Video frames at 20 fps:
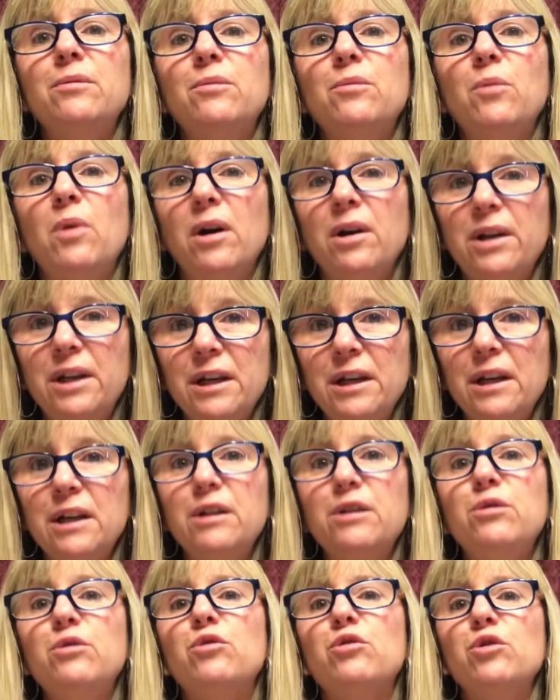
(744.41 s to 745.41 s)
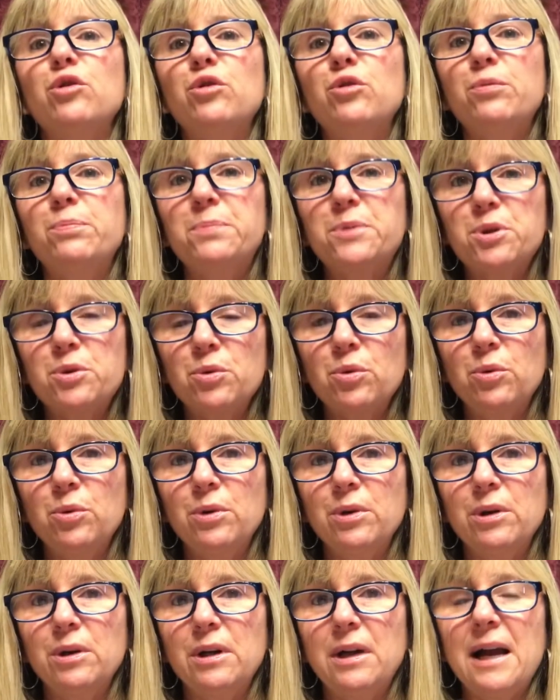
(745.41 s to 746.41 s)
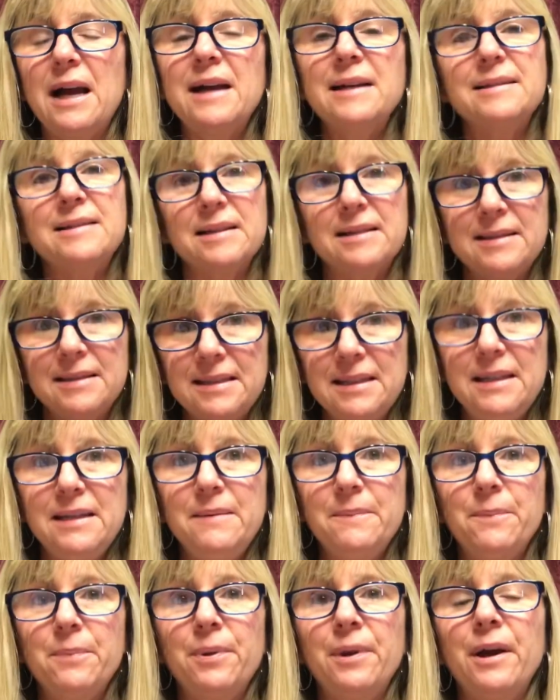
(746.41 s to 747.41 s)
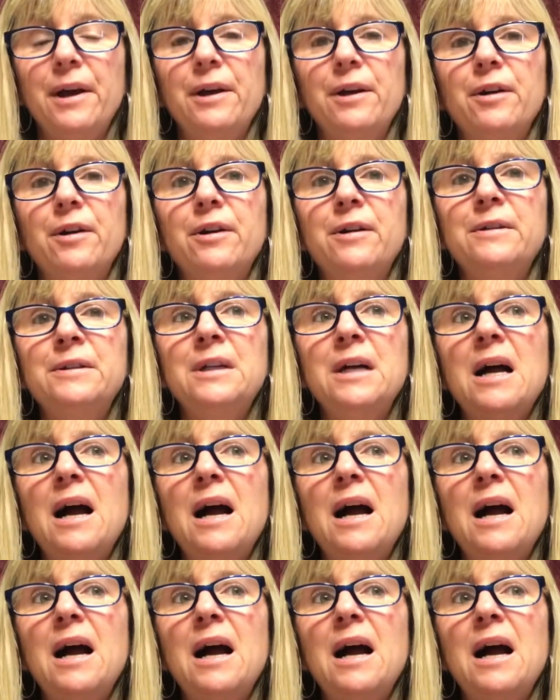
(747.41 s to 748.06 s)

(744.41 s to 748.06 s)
working in groups or as a team player.